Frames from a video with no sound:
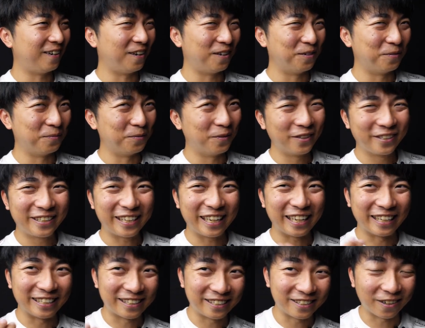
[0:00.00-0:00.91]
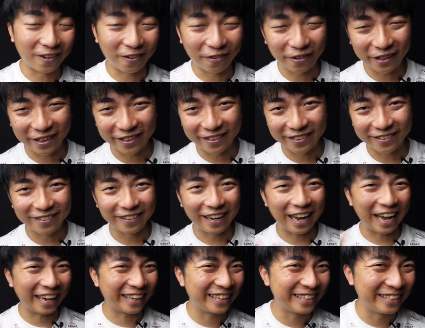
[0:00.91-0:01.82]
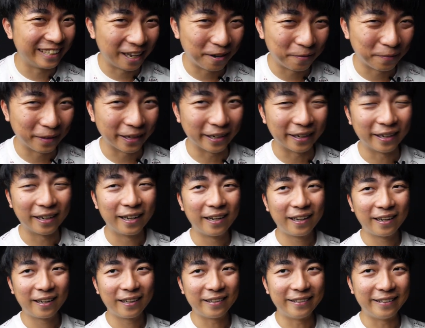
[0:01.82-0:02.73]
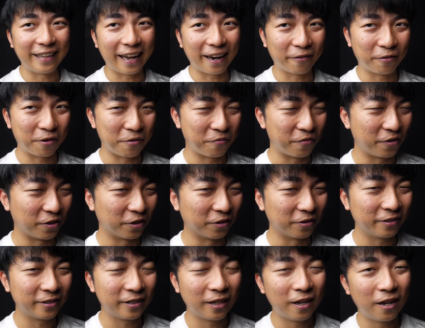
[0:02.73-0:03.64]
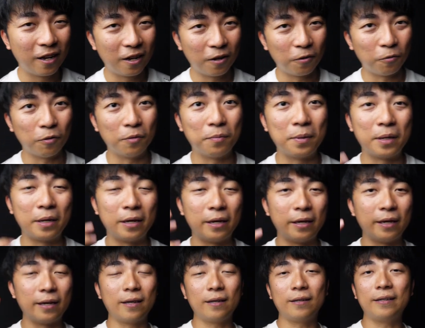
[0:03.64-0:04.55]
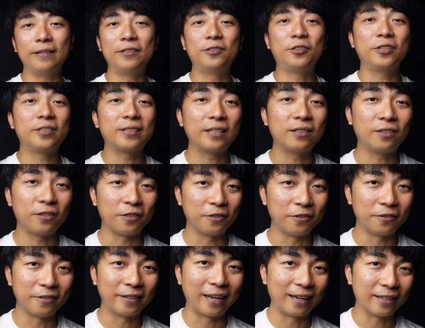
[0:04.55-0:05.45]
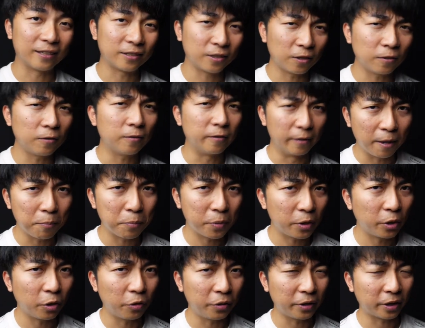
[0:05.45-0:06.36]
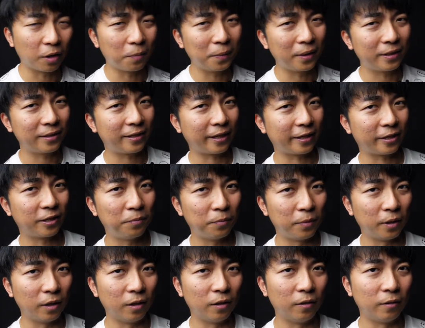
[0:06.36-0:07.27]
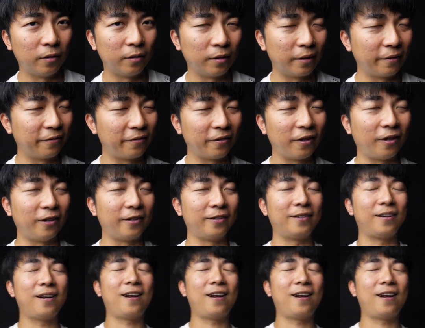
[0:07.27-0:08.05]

almost historical academic deck reviews will be interesting to you guys, so let me know in the comment section below. If not,